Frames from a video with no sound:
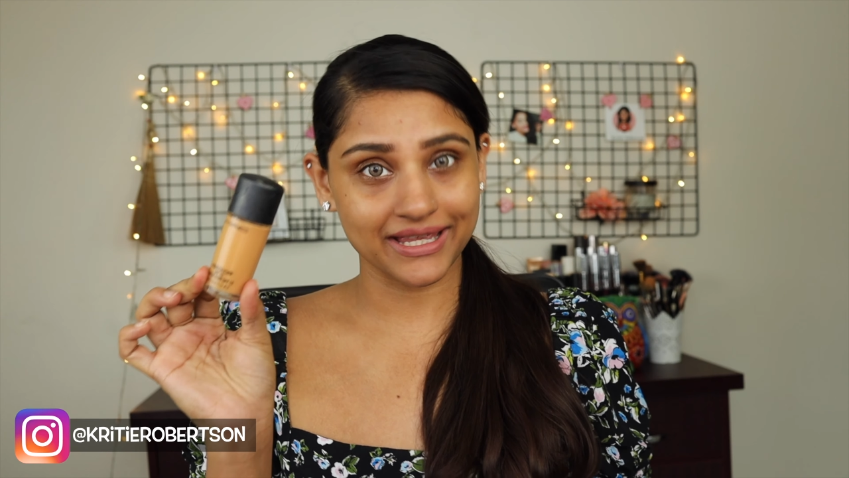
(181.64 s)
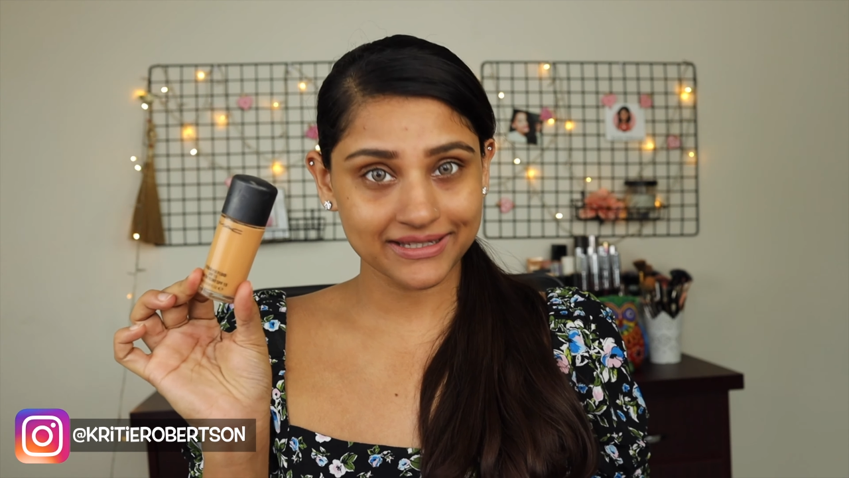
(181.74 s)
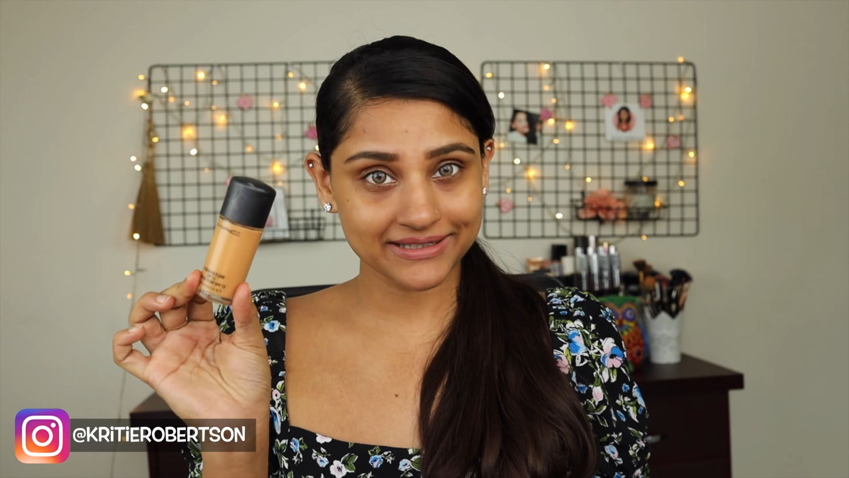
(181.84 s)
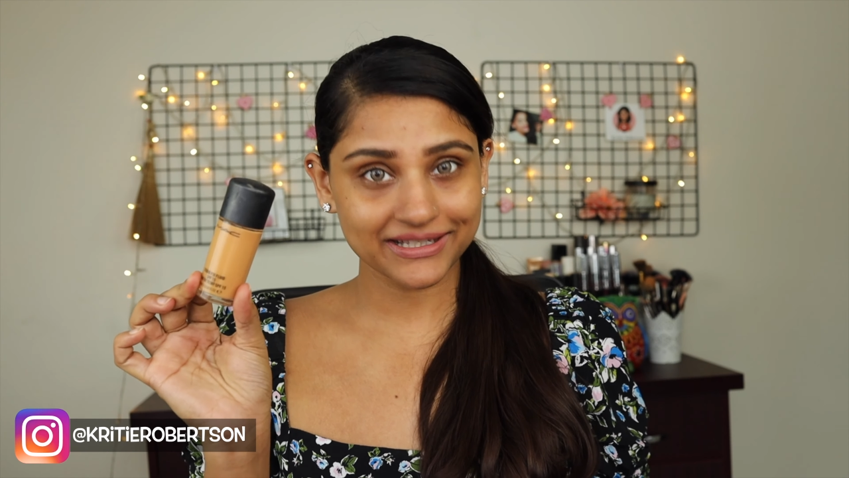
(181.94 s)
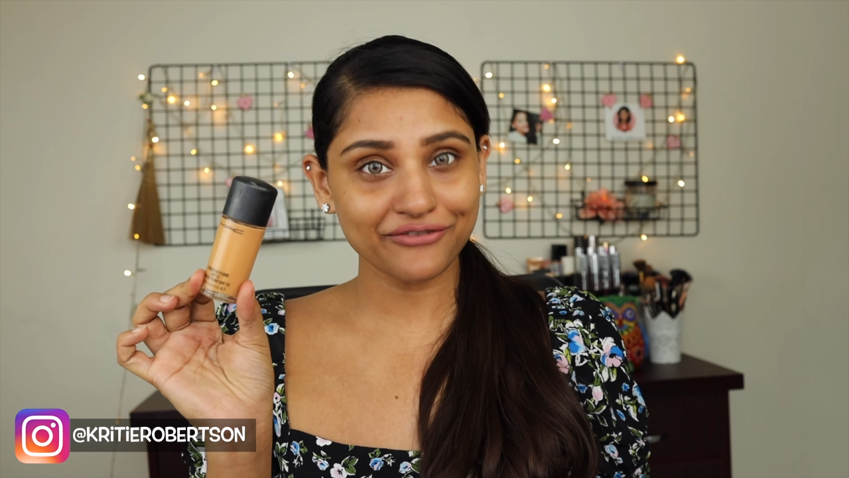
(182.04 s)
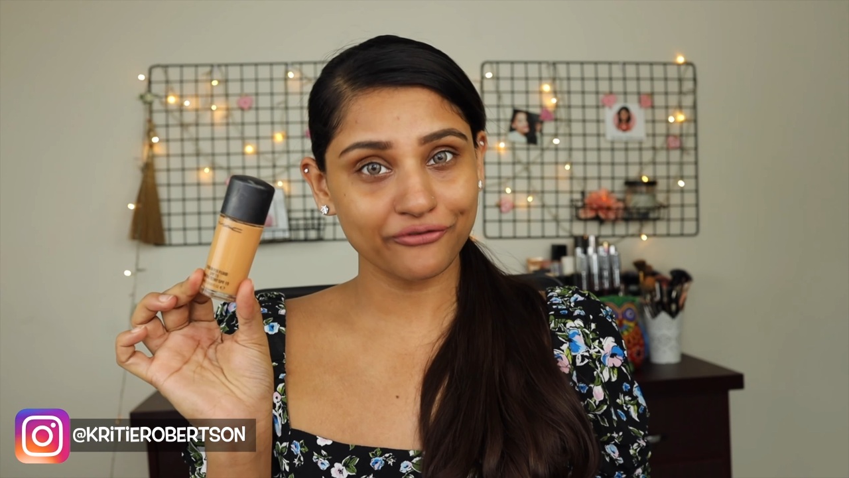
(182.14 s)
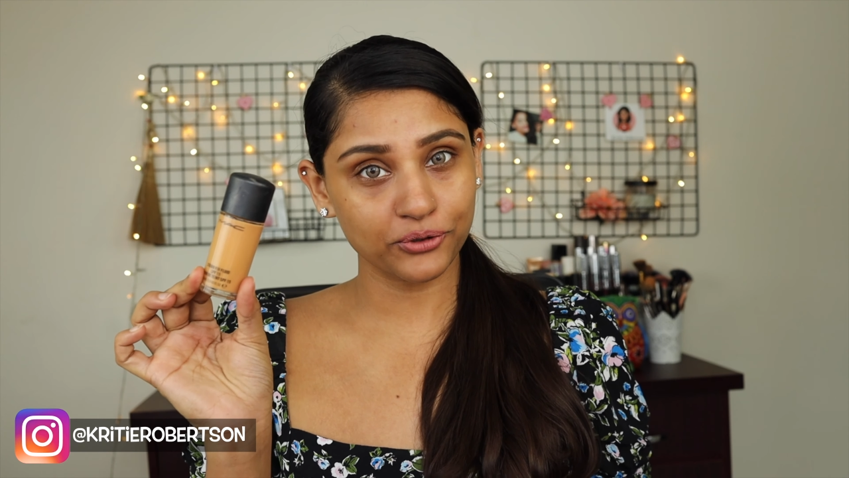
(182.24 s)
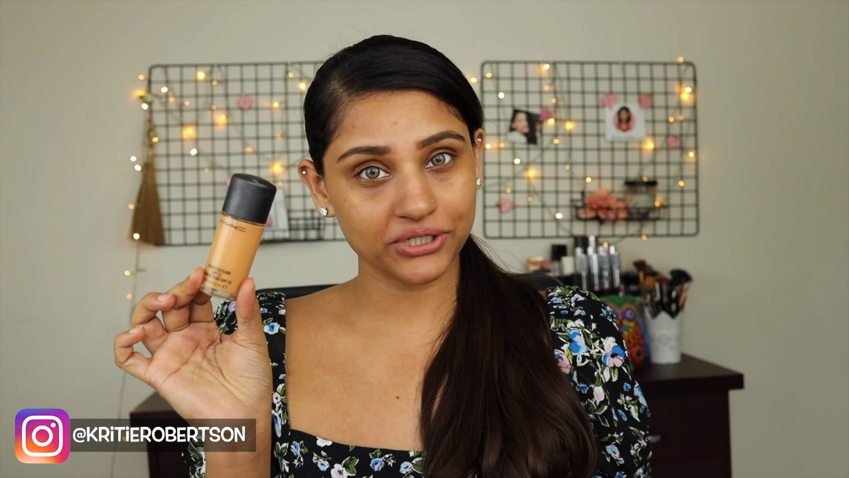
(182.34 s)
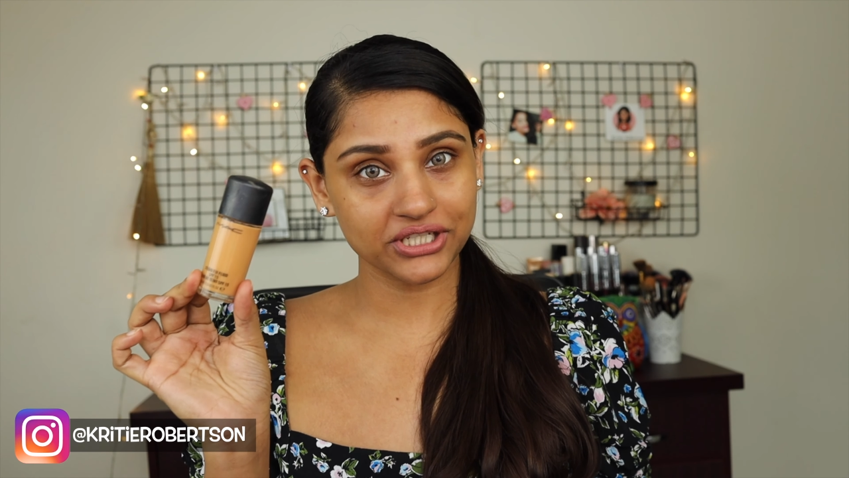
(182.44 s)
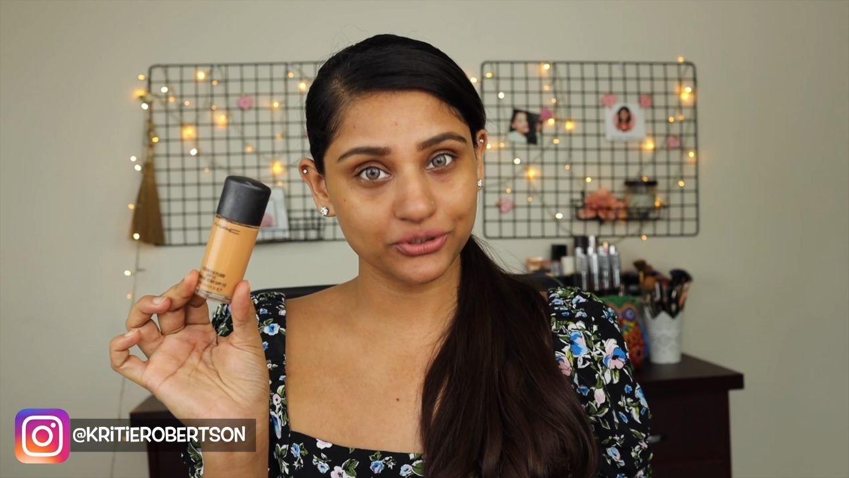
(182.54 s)

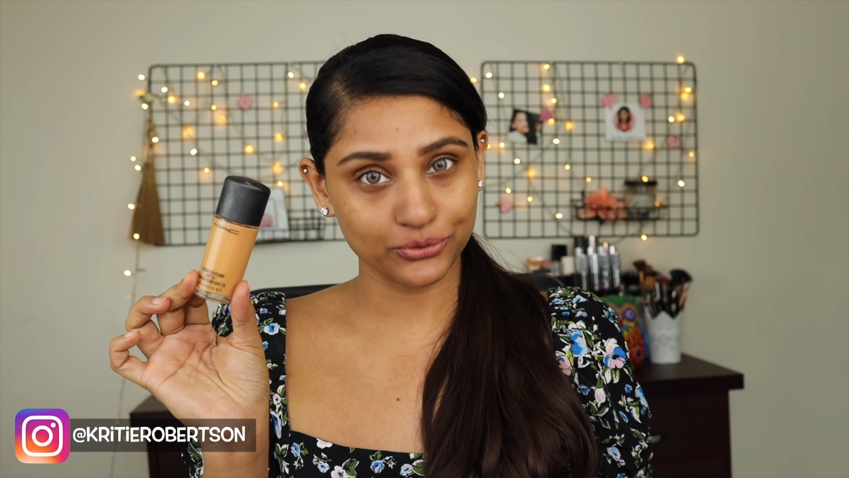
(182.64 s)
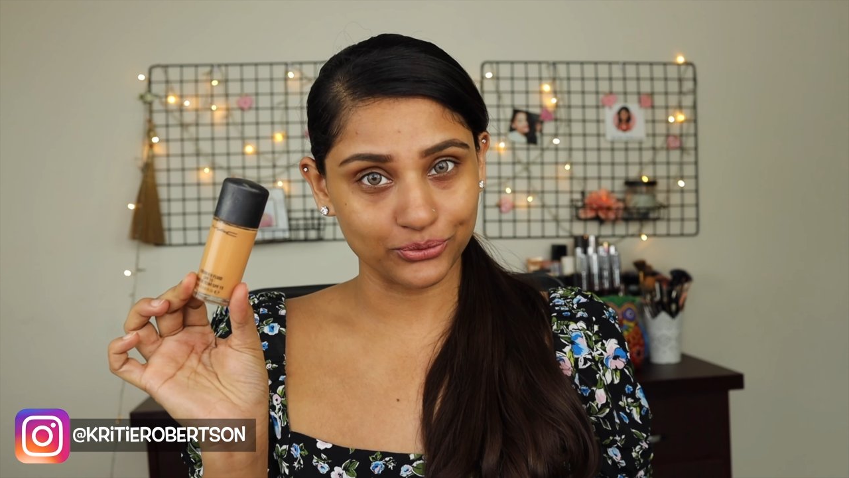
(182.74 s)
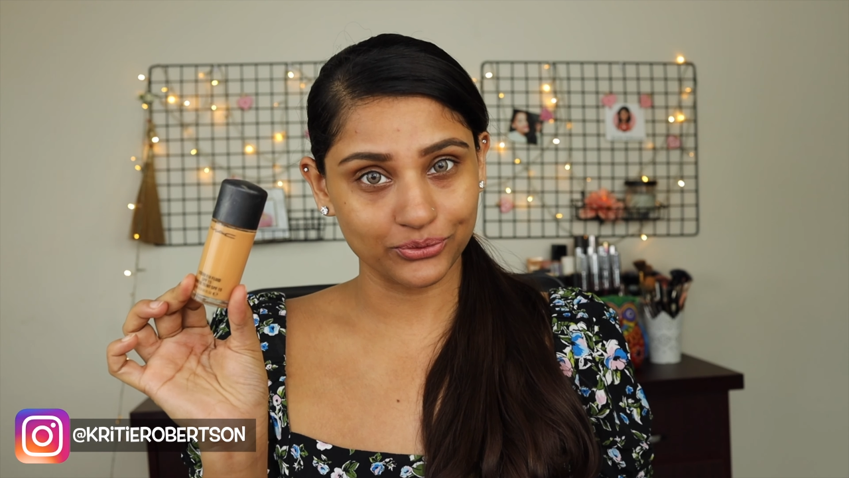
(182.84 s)
NC42.